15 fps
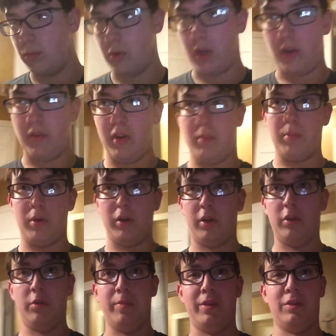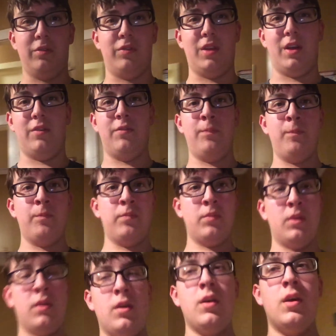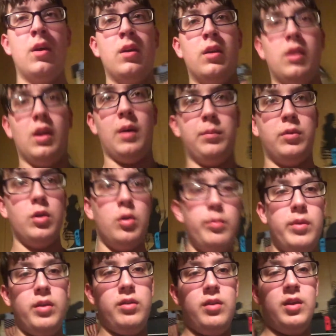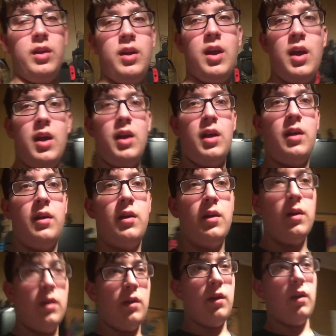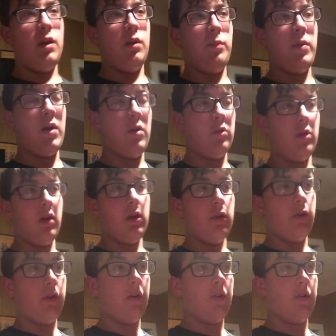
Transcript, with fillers: some dry erase markers, a bunch of stuff. I'm still missing it a Spanish English